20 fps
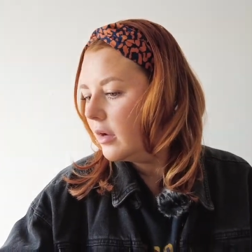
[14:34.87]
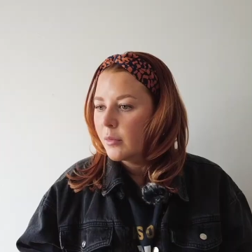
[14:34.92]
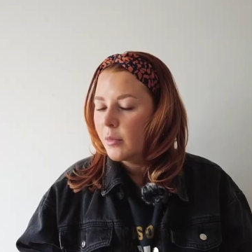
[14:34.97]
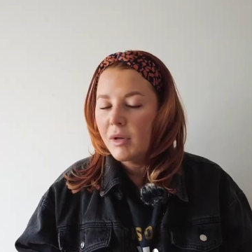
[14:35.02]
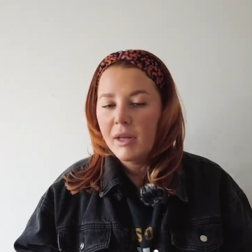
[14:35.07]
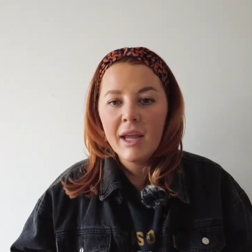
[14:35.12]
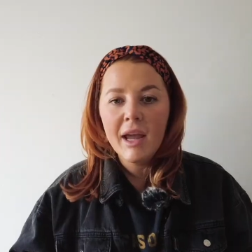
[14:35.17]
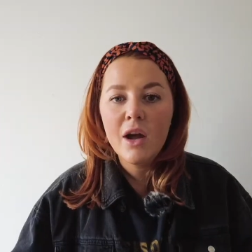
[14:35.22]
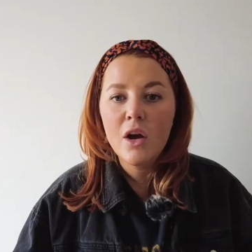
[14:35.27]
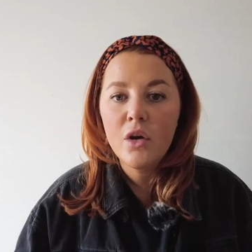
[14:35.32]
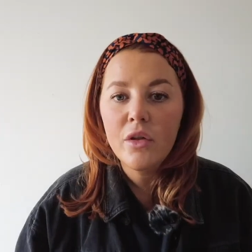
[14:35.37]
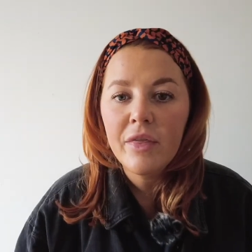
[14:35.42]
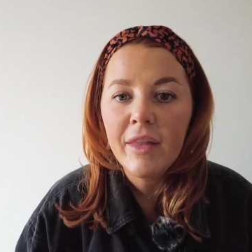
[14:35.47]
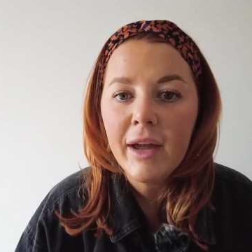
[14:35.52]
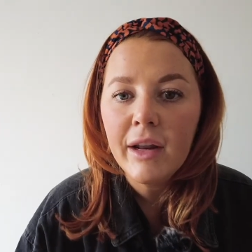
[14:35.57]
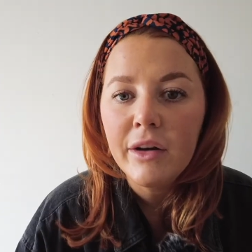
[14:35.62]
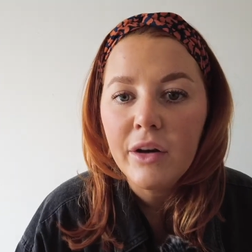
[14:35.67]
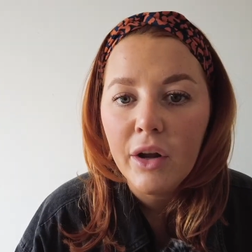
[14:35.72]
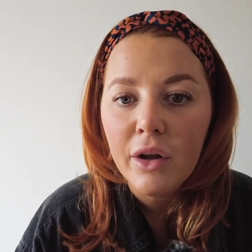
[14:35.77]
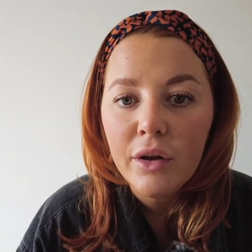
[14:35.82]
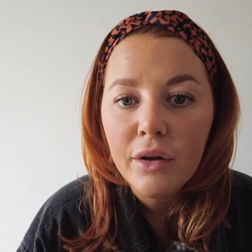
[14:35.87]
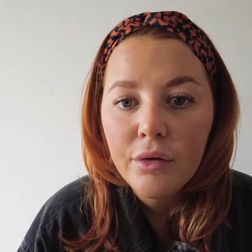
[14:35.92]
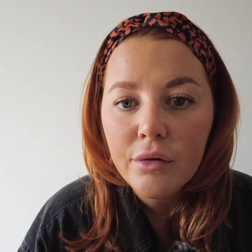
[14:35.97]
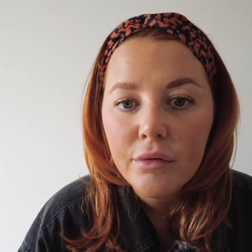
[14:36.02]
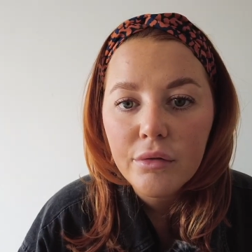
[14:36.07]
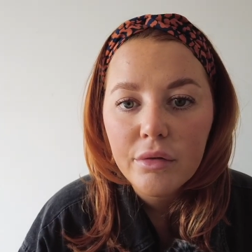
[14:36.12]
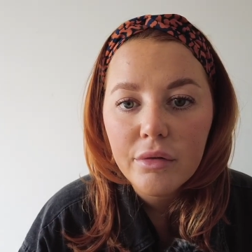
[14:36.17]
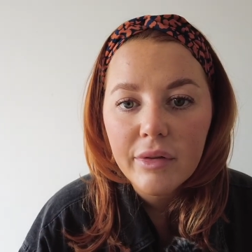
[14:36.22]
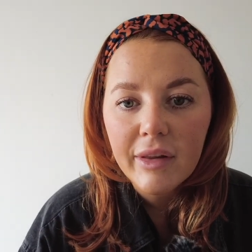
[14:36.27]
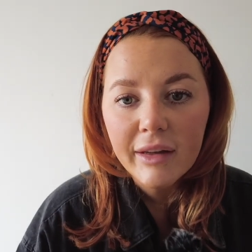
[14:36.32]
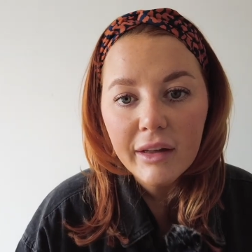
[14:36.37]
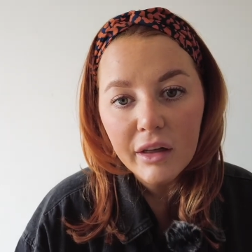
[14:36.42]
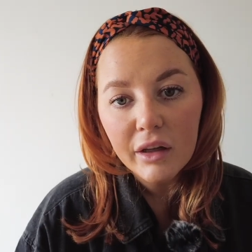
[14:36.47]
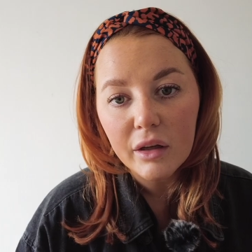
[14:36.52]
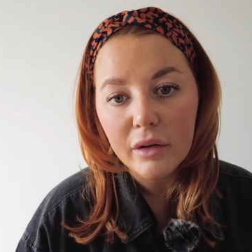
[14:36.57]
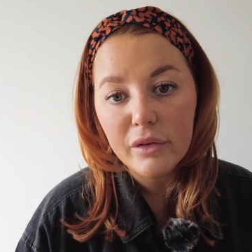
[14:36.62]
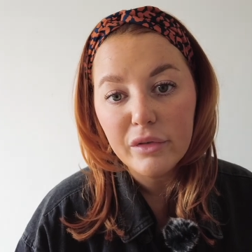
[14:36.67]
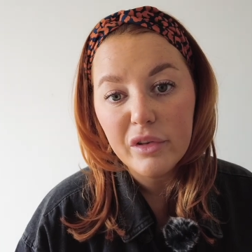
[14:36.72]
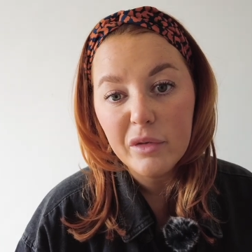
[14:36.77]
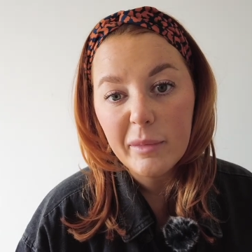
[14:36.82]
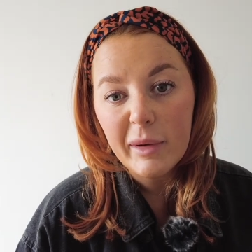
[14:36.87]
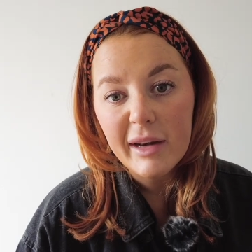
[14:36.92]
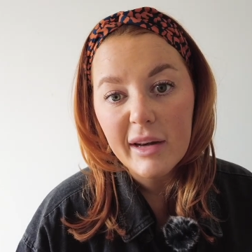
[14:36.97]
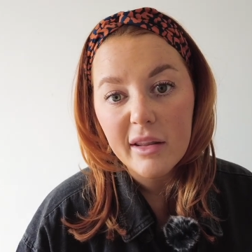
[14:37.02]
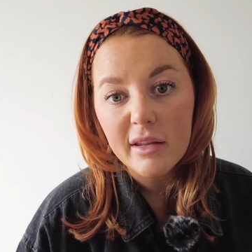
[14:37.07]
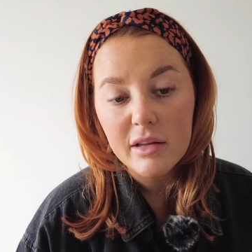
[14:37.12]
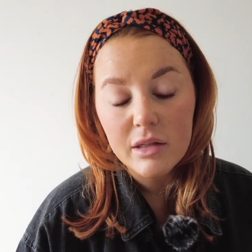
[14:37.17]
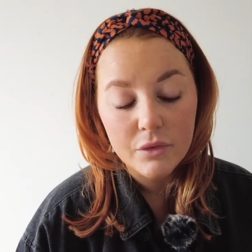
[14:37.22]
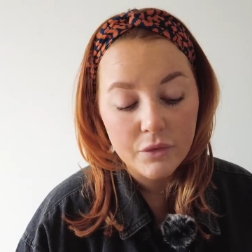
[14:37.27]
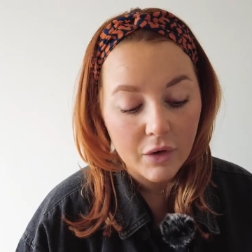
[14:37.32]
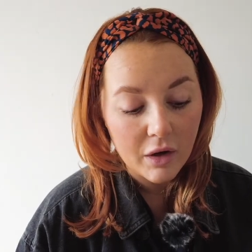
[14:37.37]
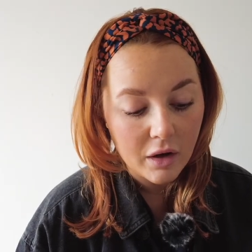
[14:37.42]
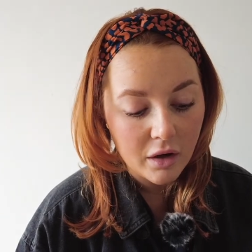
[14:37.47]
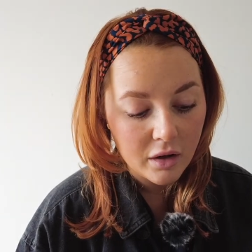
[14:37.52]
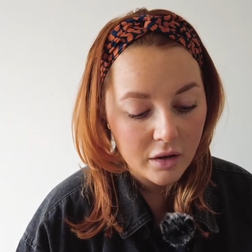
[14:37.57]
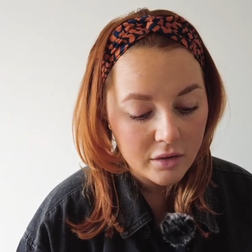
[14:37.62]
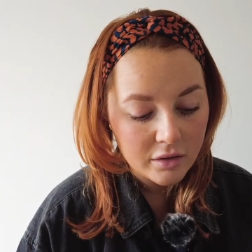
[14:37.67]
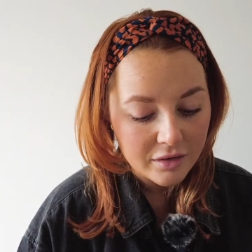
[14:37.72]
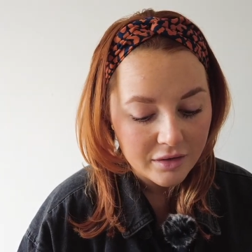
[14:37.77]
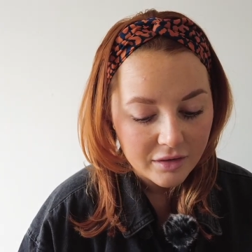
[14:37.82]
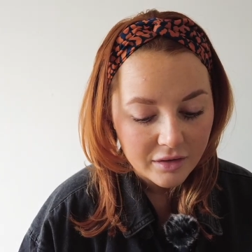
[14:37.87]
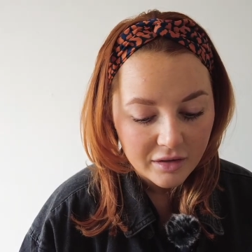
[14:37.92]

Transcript: But yeah, on that note, thank you if you've made it this far.